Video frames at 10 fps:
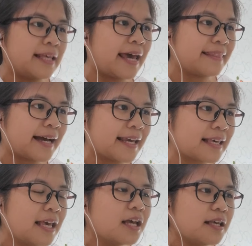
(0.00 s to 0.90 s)
and at night.
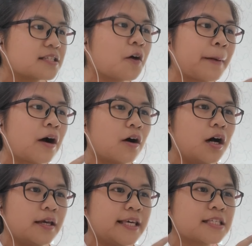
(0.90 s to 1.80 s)
It's all
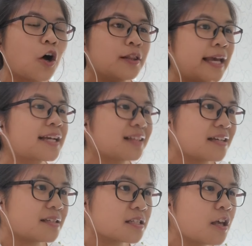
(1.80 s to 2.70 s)
about his online
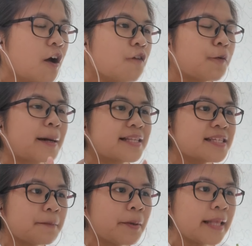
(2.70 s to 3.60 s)
classes. For
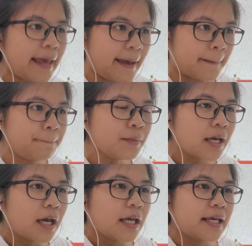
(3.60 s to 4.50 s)
participant M,
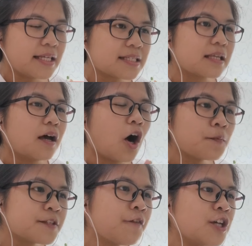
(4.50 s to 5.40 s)
his
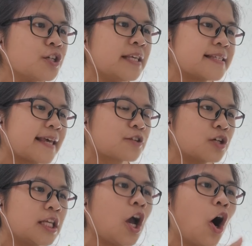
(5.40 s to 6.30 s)
observation is
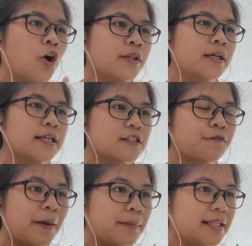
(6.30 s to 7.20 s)
actually on his
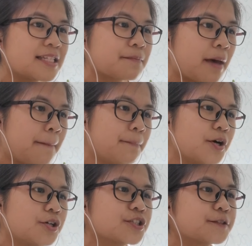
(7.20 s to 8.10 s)
family's
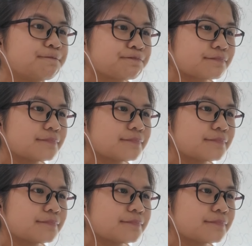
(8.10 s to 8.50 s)
members'